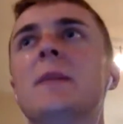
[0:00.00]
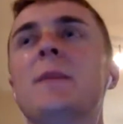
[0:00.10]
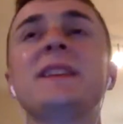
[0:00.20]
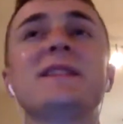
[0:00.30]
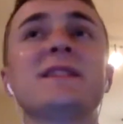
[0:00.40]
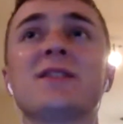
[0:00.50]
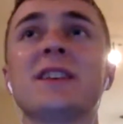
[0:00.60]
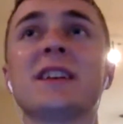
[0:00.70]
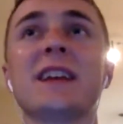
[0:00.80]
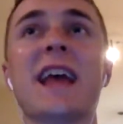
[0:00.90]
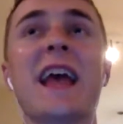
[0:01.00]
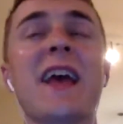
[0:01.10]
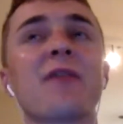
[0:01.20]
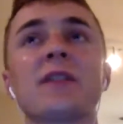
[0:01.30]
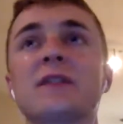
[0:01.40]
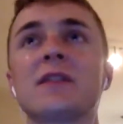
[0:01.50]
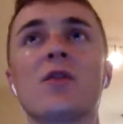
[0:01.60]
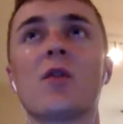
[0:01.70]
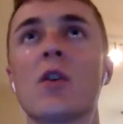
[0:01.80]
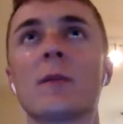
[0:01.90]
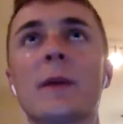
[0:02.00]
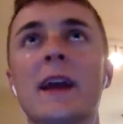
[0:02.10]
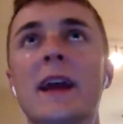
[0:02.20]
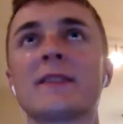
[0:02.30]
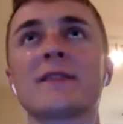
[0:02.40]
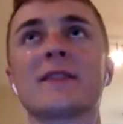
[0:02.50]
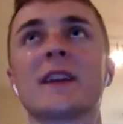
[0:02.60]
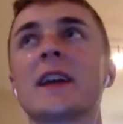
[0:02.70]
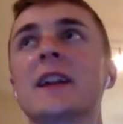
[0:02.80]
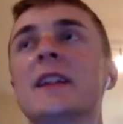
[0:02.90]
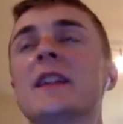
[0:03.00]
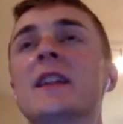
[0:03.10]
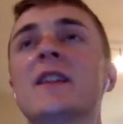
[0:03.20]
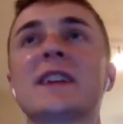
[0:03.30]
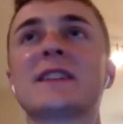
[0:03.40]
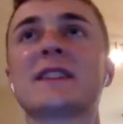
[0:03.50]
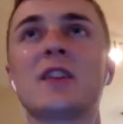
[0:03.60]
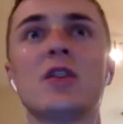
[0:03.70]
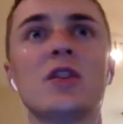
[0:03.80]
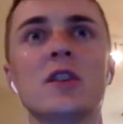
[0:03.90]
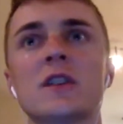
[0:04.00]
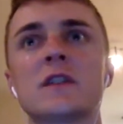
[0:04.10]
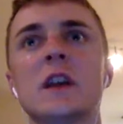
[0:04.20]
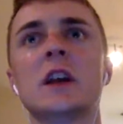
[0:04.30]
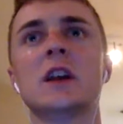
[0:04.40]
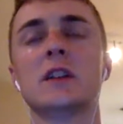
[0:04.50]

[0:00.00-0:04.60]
basically every single hard bait has lead. And like I said, hooks.